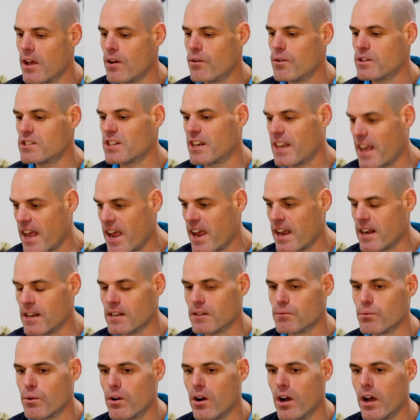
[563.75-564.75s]
which again
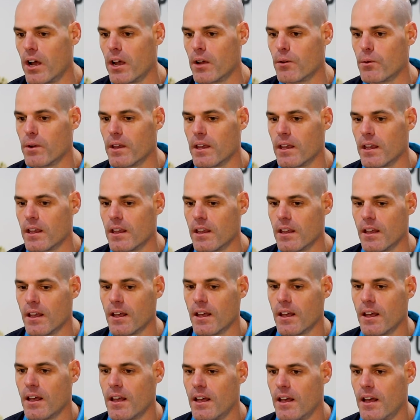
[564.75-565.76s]
is why we
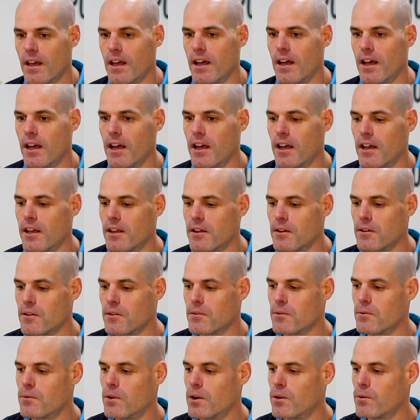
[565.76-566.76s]
uh,
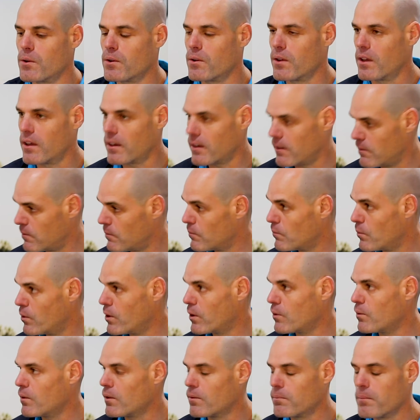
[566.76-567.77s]
why we
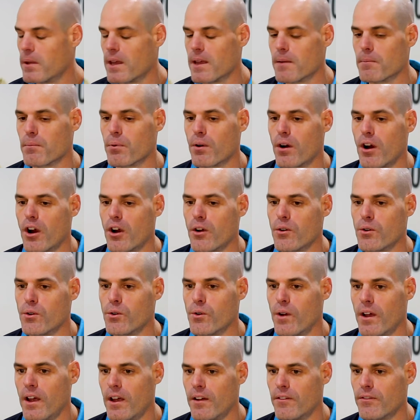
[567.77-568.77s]
work with BMPRO
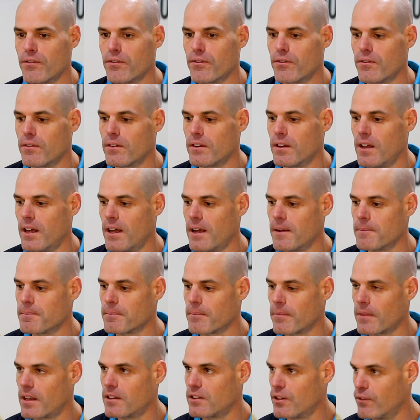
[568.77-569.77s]
who have
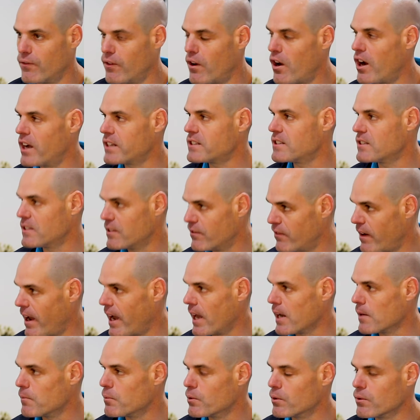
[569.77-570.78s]
um, devices
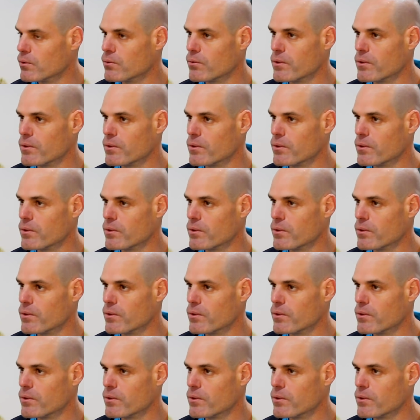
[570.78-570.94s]
available